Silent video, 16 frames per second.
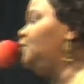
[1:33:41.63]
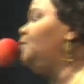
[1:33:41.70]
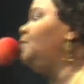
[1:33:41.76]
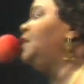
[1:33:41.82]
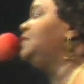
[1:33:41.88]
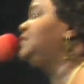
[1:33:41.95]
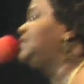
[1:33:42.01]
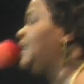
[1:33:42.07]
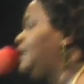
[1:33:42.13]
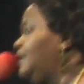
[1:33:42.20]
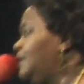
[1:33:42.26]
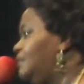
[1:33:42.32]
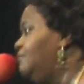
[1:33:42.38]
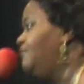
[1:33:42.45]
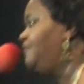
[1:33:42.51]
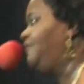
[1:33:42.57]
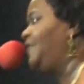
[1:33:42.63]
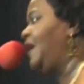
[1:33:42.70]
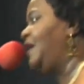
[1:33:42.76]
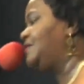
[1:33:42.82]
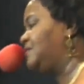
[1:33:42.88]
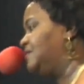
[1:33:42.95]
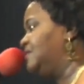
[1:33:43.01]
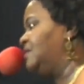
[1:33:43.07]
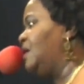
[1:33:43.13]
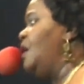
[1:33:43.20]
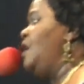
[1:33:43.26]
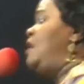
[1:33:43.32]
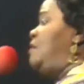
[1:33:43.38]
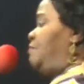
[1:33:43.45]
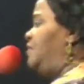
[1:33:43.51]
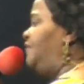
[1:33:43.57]
you must tell him flat.
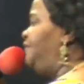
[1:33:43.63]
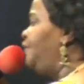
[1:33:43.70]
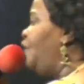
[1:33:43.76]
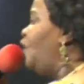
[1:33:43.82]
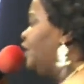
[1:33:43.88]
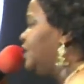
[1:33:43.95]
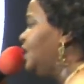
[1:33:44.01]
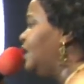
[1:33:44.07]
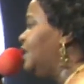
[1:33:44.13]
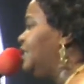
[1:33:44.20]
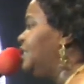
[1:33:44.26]
Before you